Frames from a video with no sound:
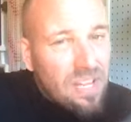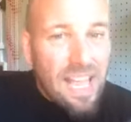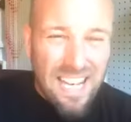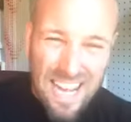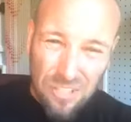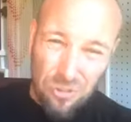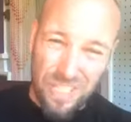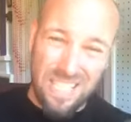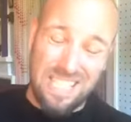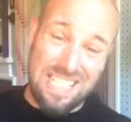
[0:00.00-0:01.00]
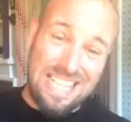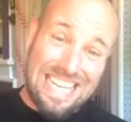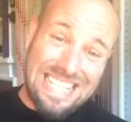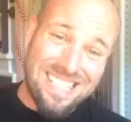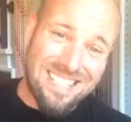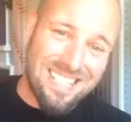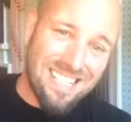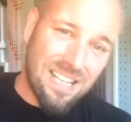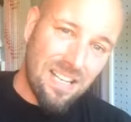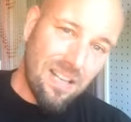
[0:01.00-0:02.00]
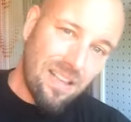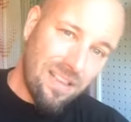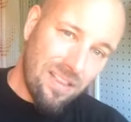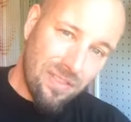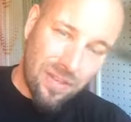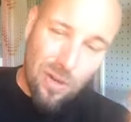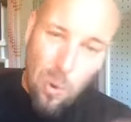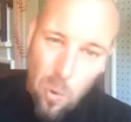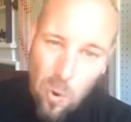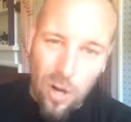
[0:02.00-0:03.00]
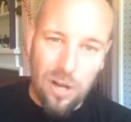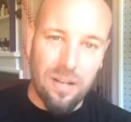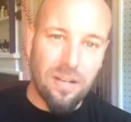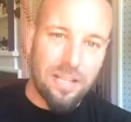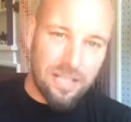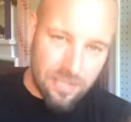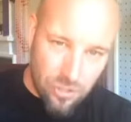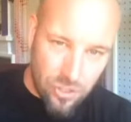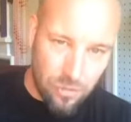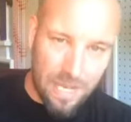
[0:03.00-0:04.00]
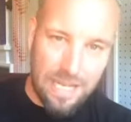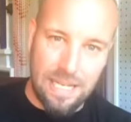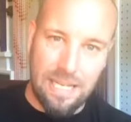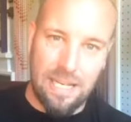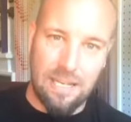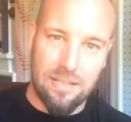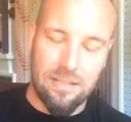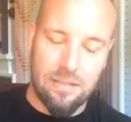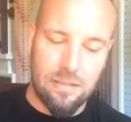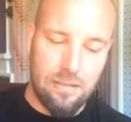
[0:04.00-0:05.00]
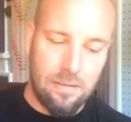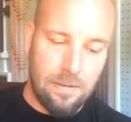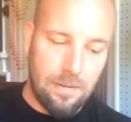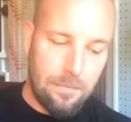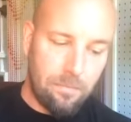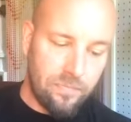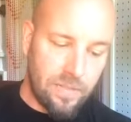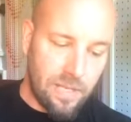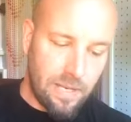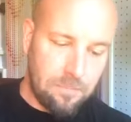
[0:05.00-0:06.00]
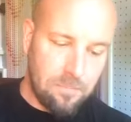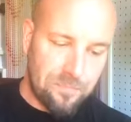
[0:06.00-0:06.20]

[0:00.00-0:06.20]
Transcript: and actually get the core issue at hand. Okay?